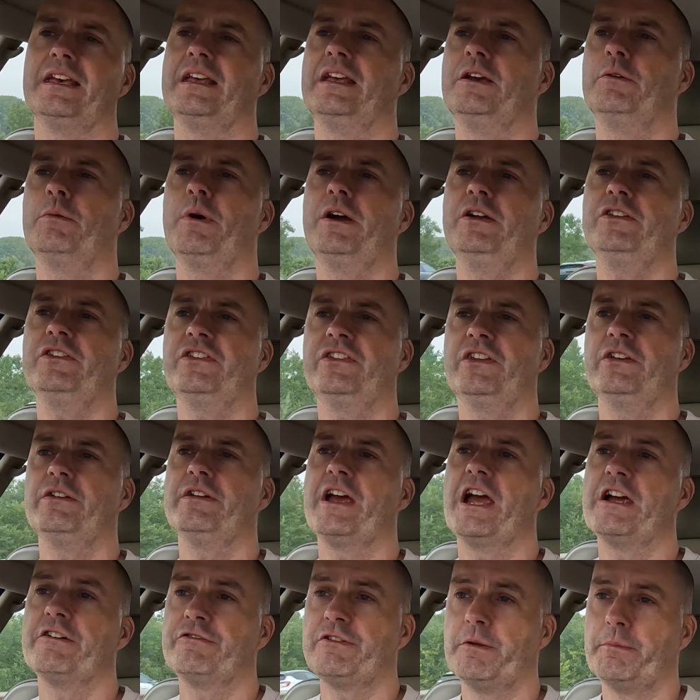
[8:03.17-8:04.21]
it. It won't suit
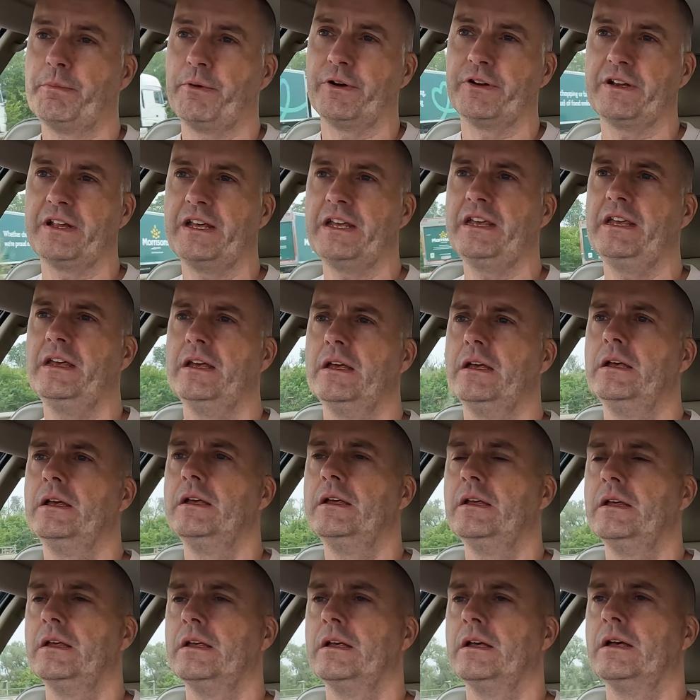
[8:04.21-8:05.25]
everybody,
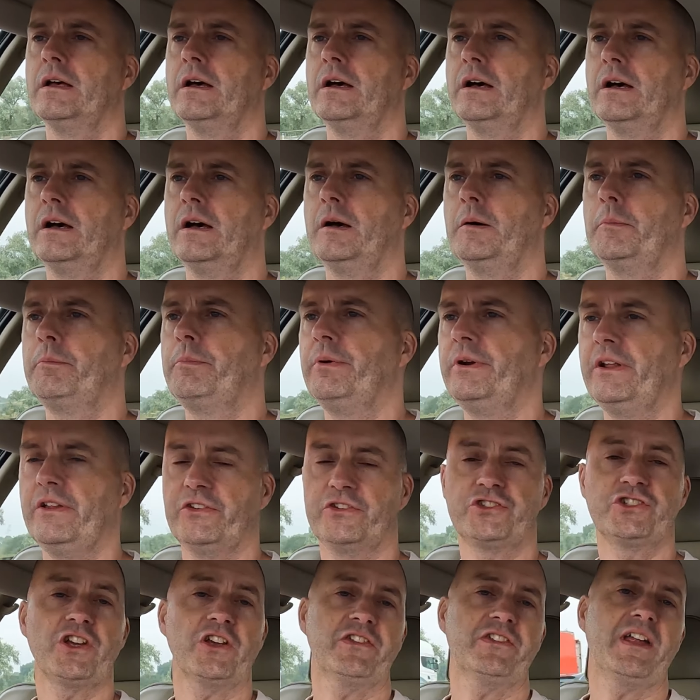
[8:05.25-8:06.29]
but it's
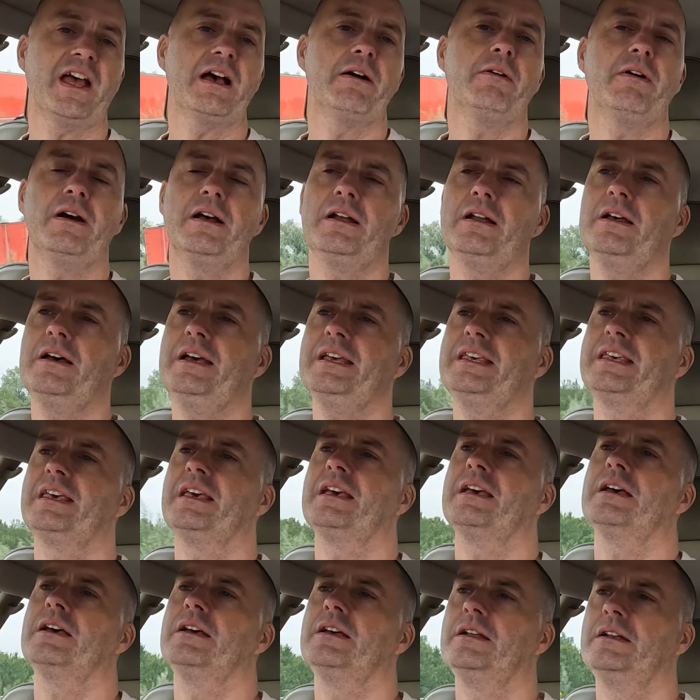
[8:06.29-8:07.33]
just how I like
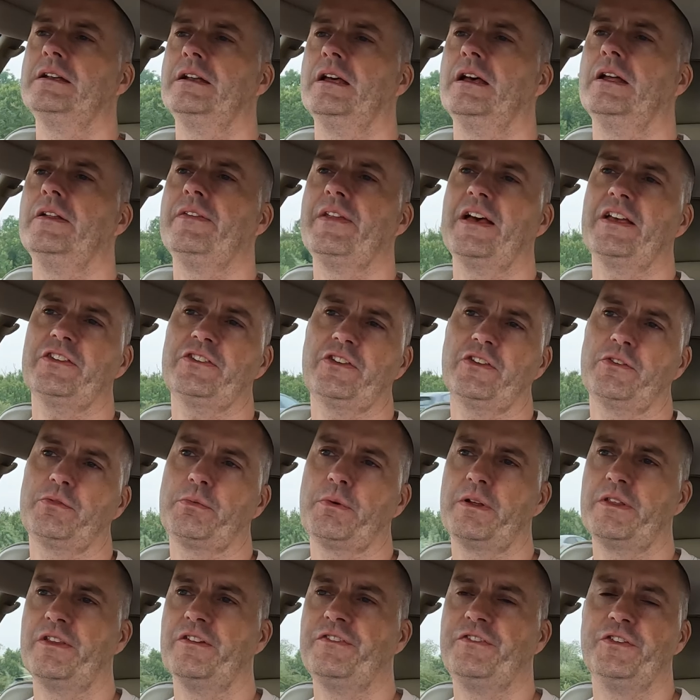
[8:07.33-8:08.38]
it, and that's just
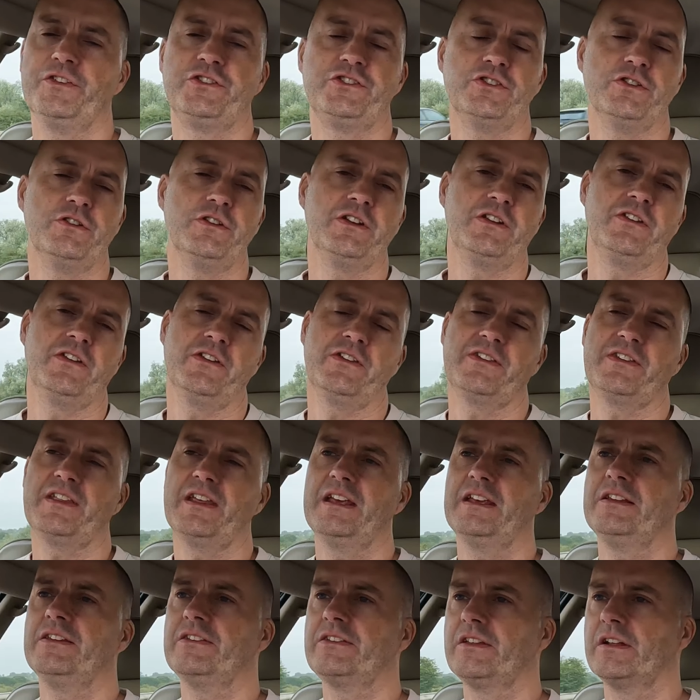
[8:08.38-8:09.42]
one of the fortuitous
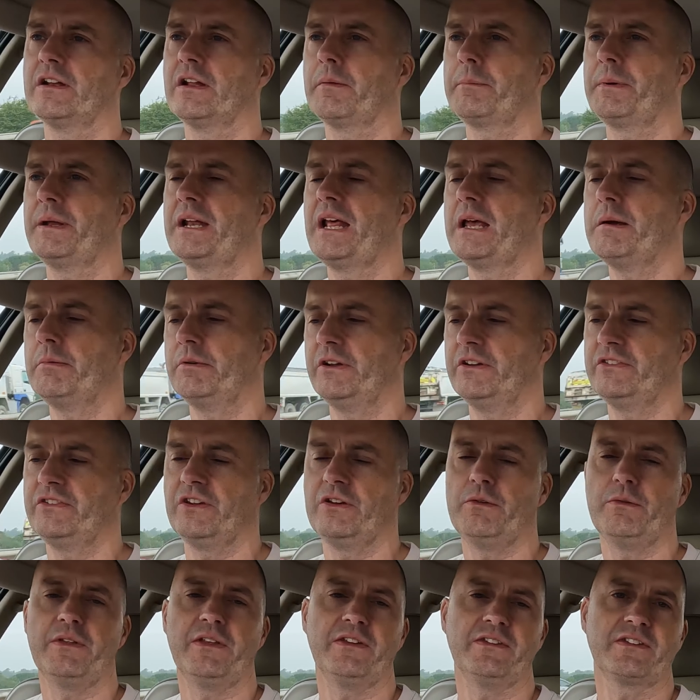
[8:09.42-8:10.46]
things that I've been able to
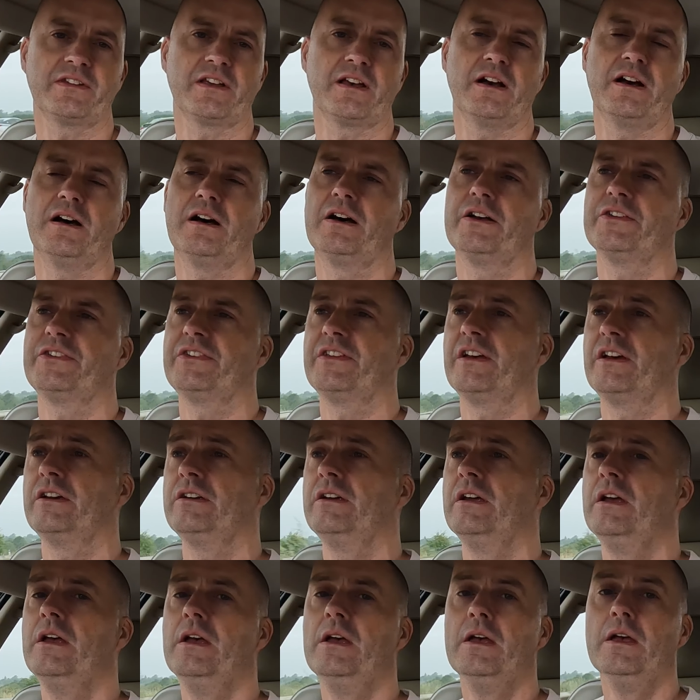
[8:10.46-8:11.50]
do with this car. So
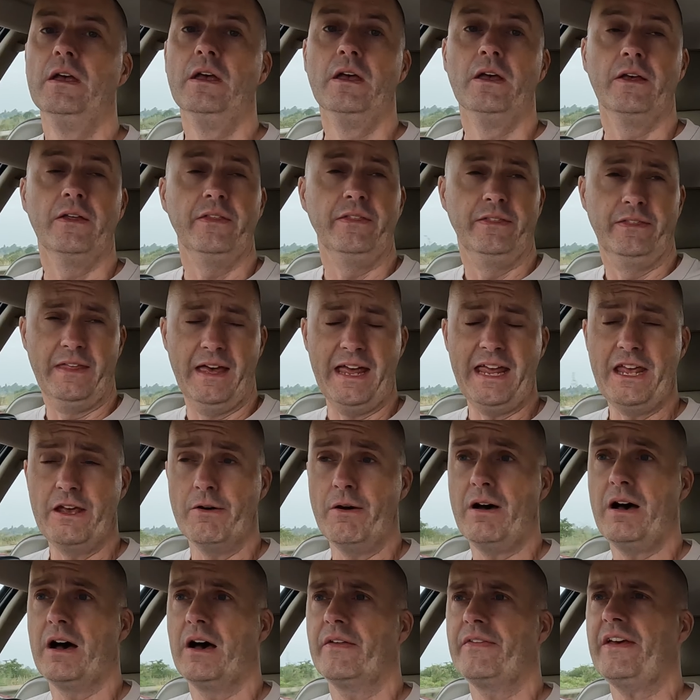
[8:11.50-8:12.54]
there you
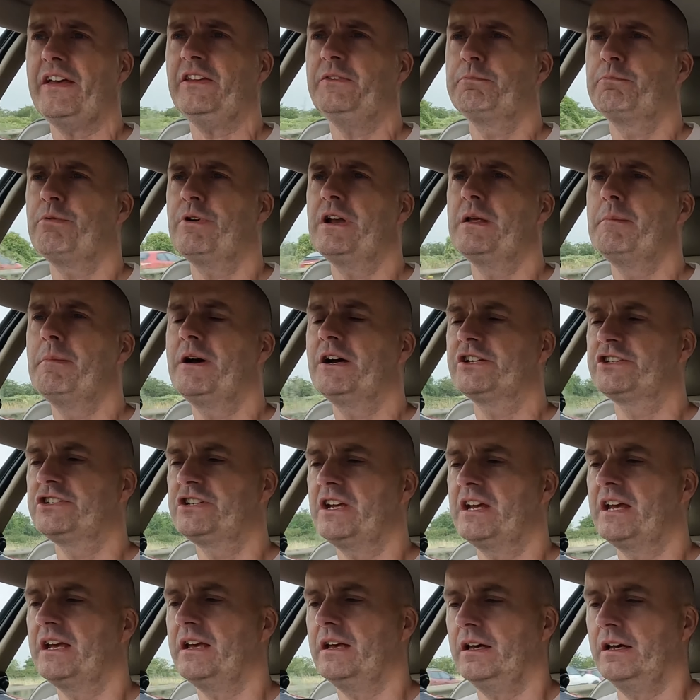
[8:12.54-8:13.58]
are. That's pretty much
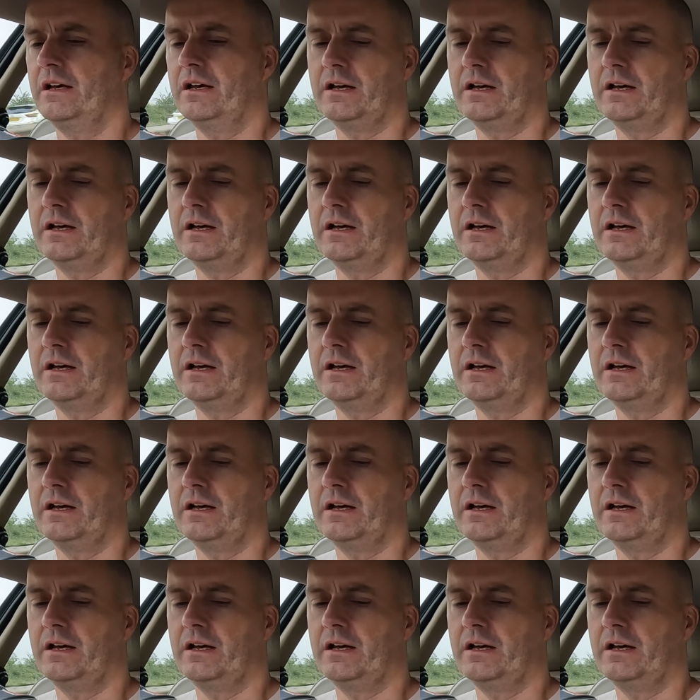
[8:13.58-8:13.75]
it.